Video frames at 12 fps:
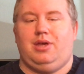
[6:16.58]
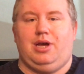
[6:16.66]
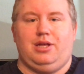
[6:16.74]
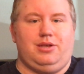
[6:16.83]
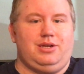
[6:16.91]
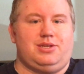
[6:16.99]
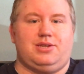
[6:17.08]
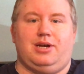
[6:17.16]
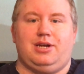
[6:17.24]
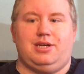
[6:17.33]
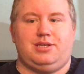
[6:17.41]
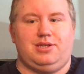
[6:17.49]
at least I
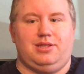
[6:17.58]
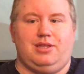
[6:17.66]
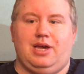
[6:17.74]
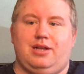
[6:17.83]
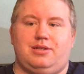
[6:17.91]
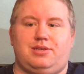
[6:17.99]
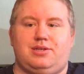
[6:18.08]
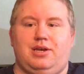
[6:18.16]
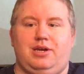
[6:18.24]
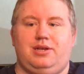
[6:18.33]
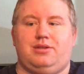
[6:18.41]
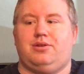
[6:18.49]
guess in that
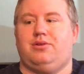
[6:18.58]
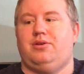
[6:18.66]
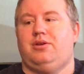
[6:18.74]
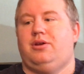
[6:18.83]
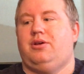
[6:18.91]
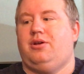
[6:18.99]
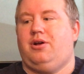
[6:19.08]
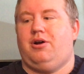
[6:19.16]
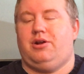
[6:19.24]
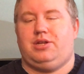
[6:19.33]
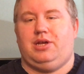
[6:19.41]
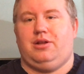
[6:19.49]
state,
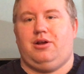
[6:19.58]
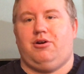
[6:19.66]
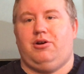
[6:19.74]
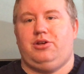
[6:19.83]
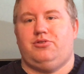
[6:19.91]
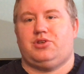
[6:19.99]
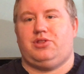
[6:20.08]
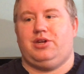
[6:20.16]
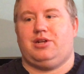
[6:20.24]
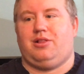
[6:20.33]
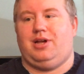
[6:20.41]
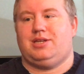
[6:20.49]
are usually
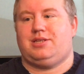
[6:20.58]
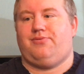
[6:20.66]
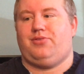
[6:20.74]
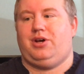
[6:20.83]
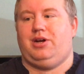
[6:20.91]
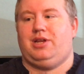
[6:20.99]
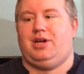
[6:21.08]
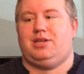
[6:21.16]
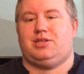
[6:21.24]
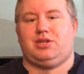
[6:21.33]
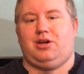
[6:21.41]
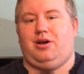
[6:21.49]
classified
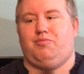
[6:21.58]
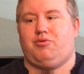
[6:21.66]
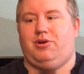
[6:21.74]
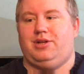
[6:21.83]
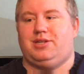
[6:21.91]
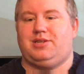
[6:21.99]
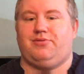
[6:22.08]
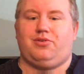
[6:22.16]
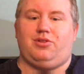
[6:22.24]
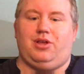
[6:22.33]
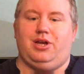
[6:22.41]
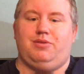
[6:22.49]
as comprehensive
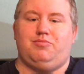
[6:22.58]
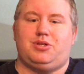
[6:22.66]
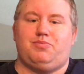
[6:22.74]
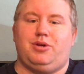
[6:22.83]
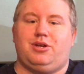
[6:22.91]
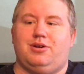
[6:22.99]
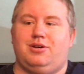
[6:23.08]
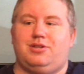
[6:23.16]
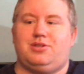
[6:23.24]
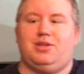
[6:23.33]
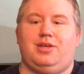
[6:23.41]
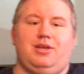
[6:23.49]
claims
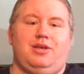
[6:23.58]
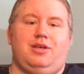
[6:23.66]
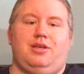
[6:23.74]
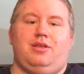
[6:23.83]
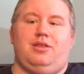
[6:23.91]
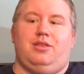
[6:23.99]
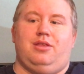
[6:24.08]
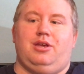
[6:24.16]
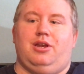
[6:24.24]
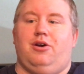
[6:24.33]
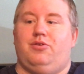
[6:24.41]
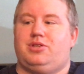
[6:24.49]
because,
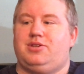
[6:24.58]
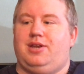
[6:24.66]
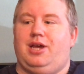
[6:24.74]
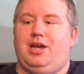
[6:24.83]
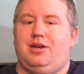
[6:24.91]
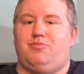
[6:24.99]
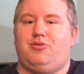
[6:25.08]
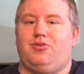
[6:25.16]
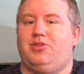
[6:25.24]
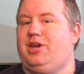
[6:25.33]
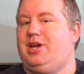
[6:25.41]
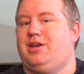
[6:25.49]
it's an
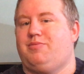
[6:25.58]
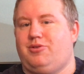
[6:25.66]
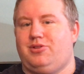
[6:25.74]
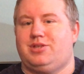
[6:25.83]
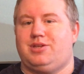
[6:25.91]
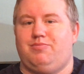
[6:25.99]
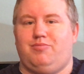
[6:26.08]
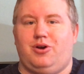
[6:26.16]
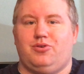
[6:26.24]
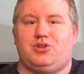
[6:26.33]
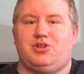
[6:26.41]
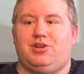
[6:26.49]
animal, the animal is in
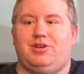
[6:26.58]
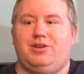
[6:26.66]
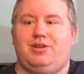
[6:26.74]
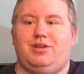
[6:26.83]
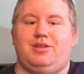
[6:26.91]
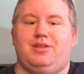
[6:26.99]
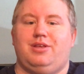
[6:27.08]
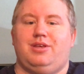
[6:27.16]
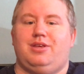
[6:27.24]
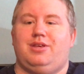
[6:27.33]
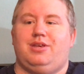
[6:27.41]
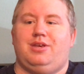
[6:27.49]
motion,
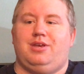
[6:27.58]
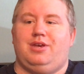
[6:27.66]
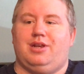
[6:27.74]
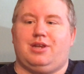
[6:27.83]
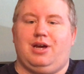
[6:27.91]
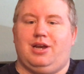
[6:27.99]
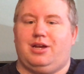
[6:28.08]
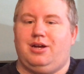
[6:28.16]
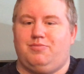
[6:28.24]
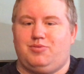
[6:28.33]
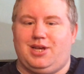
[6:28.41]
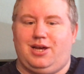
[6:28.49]
it kind of
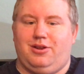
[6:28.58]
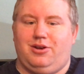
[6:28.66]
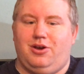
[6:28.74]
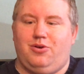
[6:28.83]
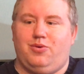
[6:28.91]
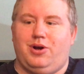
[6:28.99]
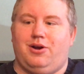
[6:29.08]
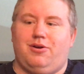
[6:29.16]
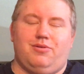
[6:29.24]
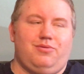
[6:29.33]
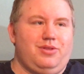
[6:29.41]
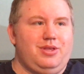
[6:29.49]
comes out of
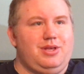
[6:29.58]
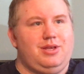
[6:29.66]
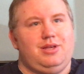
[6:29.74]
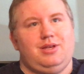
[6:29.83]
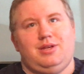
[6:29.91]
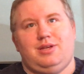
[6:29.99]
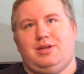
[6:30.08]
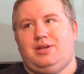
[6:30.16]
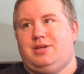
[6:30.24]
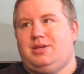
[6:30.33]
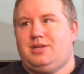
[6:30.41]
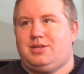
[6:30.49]
nowhere.
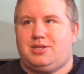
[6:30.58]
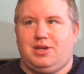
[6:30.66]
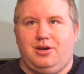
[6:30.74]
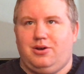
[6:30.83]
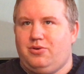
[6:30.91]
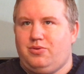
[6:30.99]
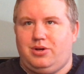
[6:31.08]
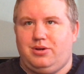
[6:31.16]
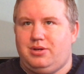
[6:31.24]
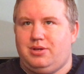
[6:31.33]
So,